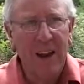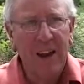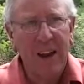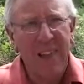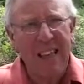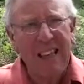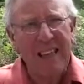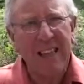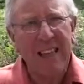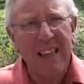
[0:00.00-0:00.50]

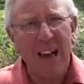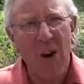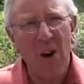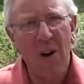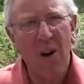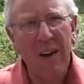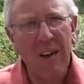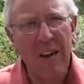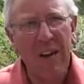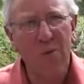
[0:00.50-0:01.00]
Now that's the
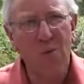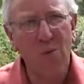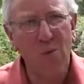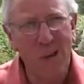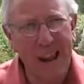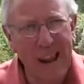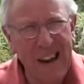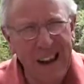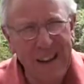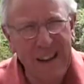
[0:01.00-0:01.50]
idea of
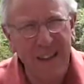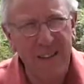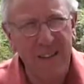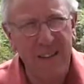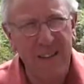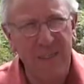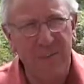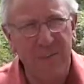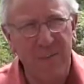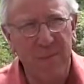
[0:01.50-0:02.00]

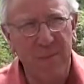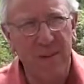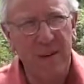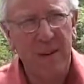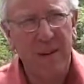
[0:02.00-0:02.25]
relativism,